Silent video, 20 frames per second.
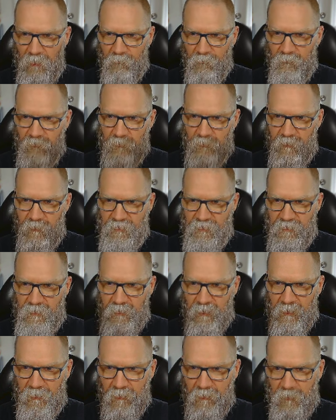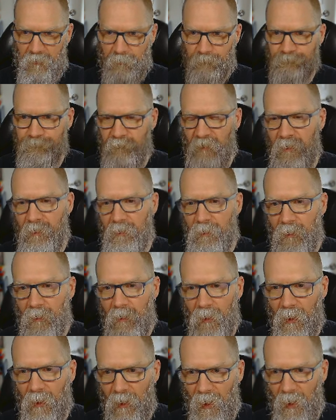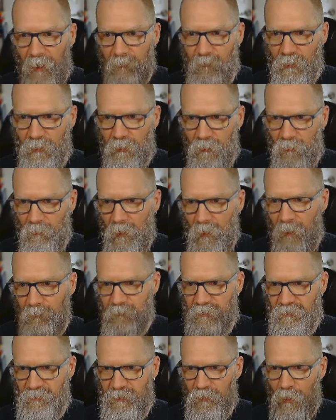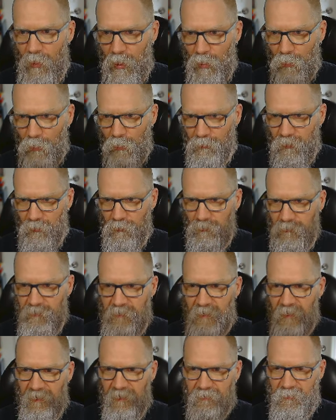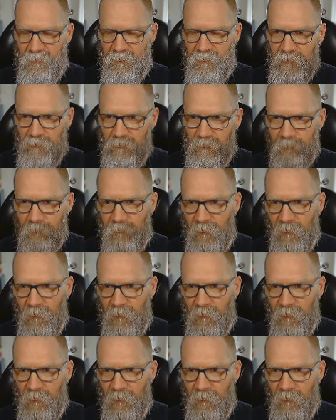VPC ID. I'm just gonna hard code the ID here.